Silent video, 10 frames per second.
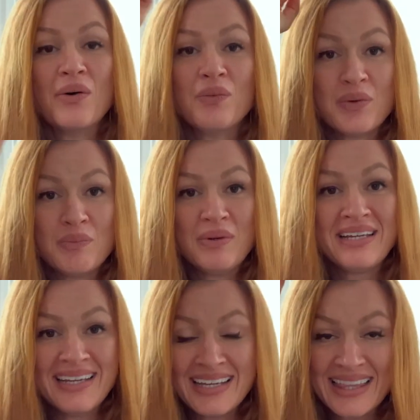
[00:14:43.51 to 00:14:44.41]
would
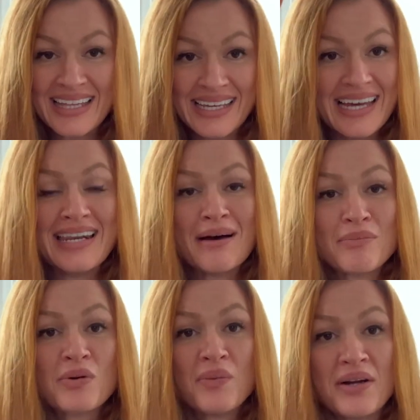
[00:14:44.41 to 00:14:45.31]
be the number
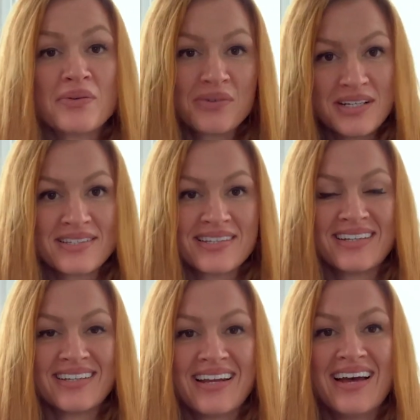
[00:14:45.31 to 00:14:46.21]
one
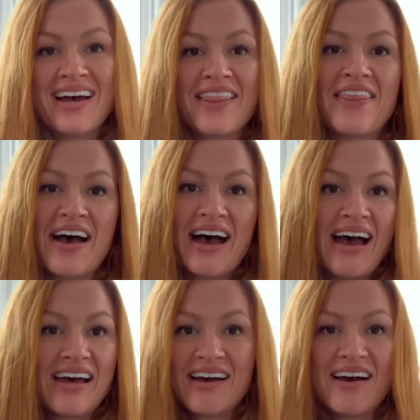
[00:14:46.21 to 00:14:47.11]
reason that